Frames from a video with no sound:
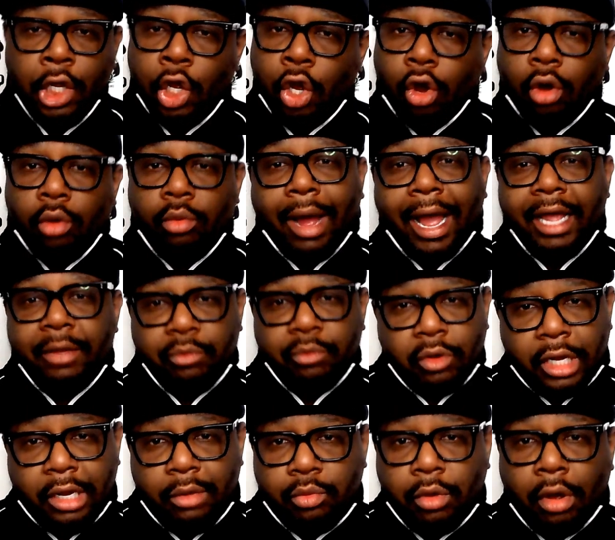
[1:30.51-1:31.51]
or why
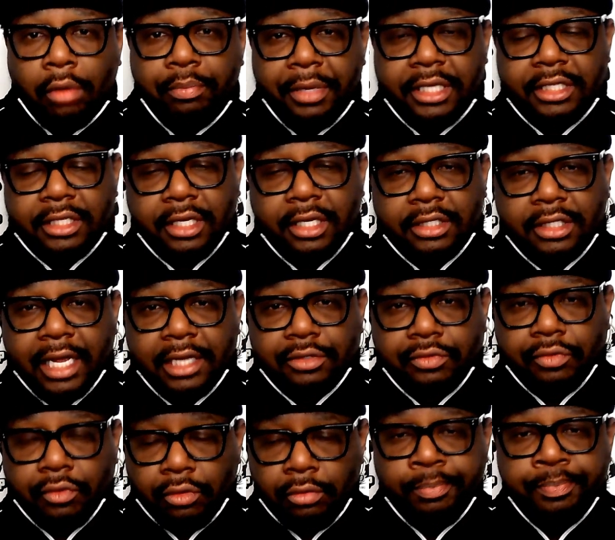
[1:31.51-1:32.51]
he won't be
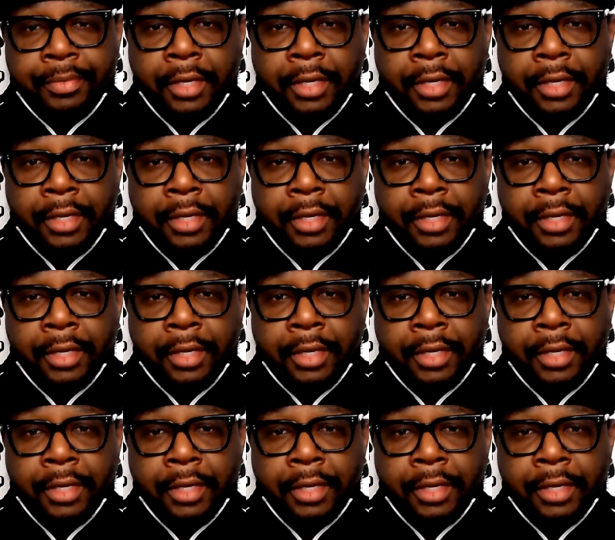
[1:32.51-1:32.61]
successful.